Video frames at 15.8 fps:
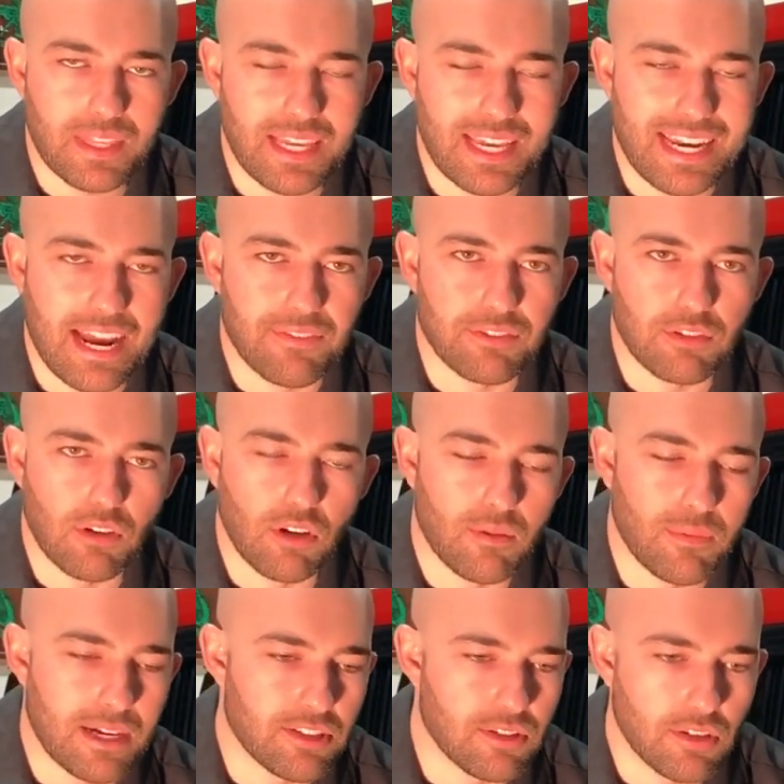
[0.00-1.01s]
and after all
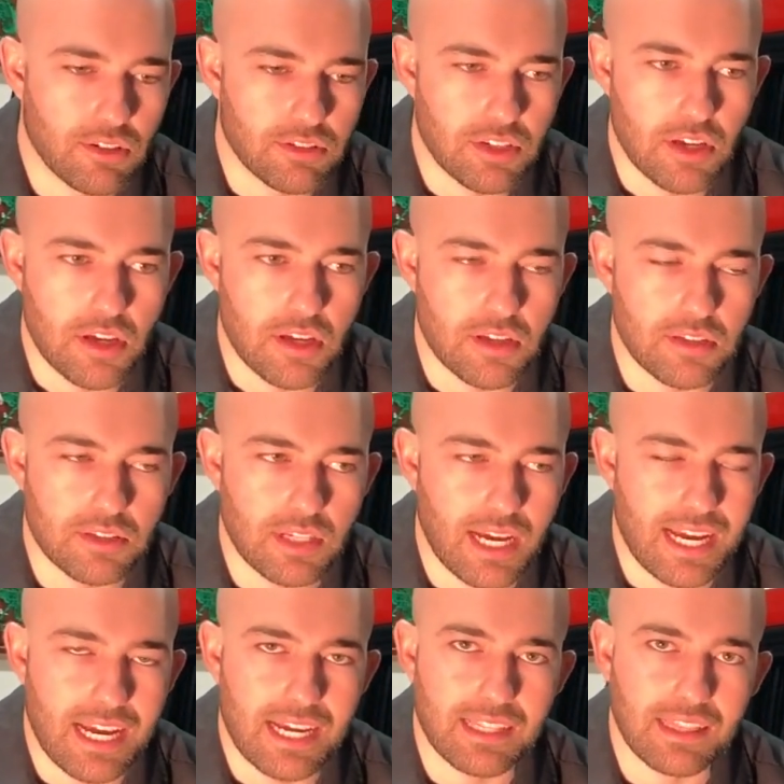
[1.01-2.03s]
my searches
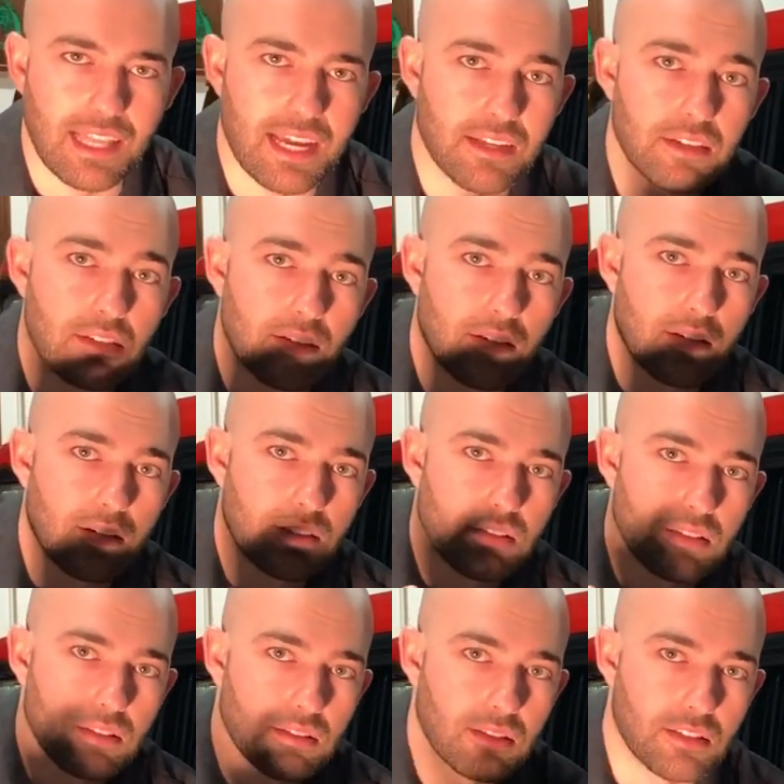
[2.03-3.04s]
I landed
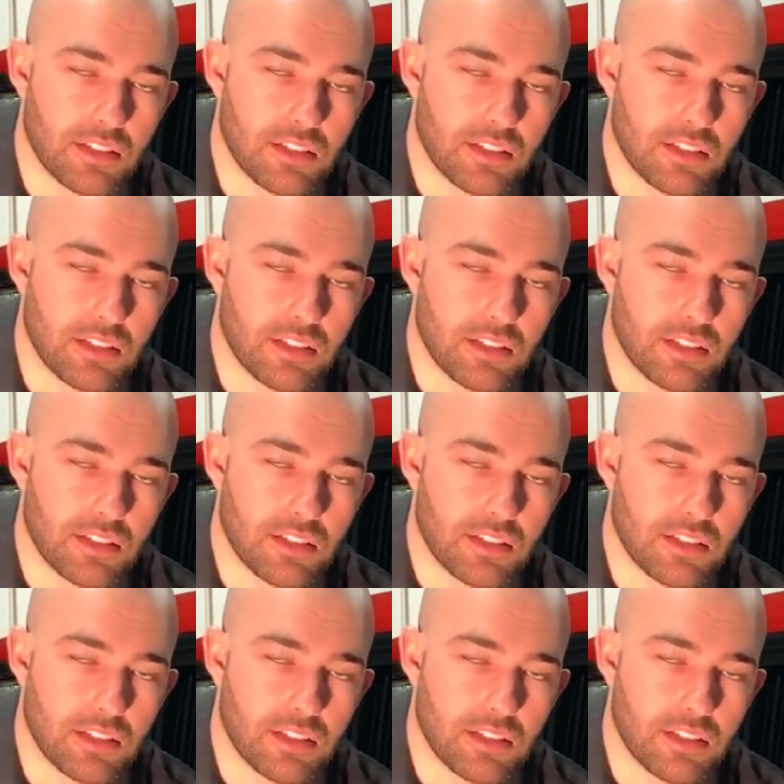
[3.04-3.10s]
on the